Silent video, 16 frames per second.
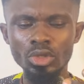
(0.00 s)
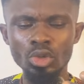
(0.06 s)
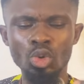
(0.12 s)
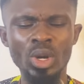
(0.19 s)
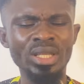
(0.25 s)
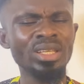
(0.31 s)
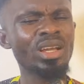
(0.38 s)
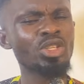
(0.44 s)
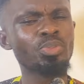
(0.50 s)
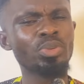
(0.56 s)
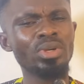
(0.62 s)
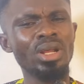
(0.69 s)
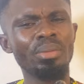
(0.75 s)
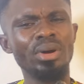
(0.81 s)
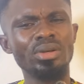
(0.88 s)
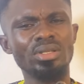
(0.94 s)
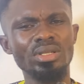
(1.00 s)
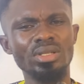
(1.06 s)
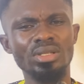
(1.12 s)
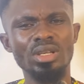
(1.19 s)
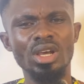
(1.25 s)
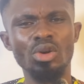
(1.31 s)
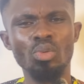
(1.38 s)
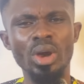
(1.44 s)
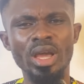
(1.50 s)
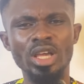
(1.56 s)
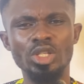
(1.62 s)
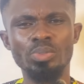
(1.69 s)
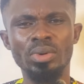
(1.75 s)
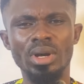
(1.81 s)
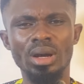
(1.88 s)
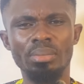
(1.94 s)
I think I spoken about is where I
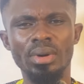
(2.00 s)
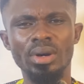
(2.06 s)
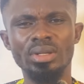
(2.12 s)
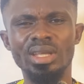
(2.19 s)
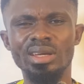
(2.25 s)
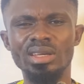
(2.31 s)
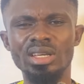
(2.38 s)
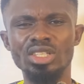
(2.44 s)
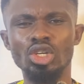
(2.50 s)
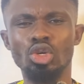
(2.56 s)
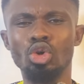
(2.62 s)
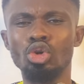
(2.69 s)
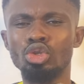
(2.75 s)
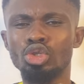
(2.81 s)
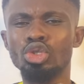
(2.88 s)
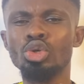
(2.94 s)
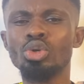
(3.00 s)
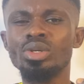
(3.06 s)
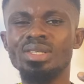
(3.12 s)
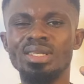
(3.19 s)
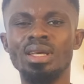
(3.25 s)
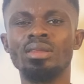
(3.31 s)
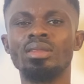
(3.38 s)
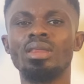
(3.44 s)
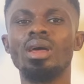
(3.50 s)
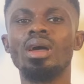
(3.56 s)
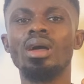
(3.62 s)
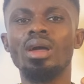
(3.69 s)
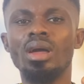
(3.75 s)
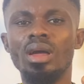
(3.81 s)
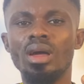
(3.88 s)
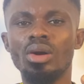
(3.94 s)
spoke about that is a control center,
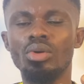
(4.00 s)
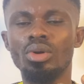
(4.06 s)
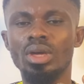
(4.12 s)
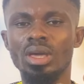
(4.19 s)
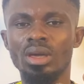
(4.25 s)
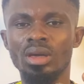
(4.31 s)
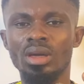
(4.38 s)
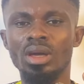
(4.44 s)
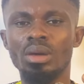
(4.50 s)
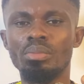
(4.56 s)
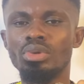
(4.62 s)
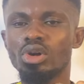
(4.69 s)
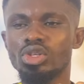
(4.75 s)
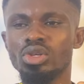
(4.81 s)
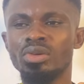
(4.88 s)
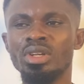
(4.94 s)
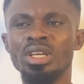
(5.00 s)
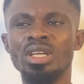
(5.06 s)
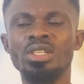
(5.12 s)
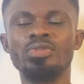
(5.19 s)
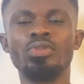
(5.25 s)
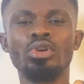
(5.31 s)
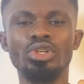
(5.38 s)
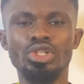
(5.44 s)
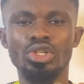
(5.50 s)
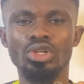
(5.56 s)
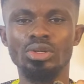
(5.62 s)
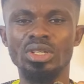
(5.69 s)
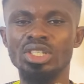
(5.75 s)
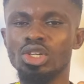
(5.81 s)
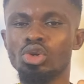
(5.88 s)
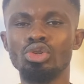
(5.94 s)
okay, because of its function
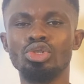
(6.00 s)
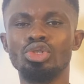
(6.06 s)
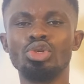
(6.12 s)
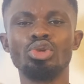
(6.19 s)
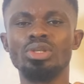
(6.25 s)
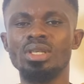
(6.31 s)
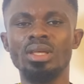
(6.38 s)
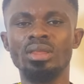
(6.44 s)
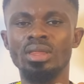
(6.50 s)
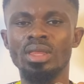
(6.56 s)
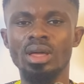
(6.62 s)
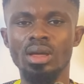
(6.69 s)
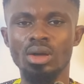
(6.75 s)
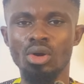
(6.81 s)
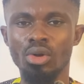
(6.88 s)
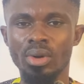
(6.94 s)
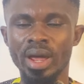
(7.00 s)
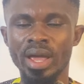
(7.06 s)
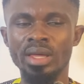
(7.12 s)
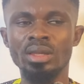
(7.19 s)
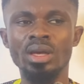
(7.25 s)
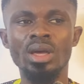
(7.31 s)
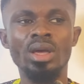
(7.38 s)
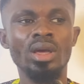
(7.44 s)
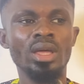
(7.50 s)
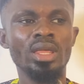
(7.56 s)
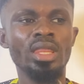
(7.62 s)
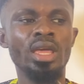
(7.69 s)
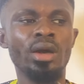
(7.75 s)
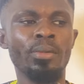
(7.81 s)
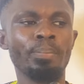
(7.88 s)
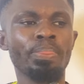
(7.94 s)
is a control center. All right.
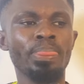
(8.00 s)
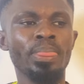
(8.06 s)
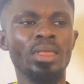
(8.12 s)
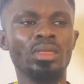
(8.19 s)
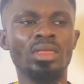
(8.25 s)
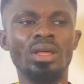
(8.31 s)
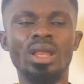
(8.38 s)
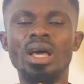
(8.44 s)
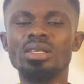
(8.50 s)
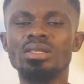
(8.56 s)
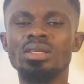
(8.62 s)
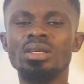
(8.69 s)
Now, the last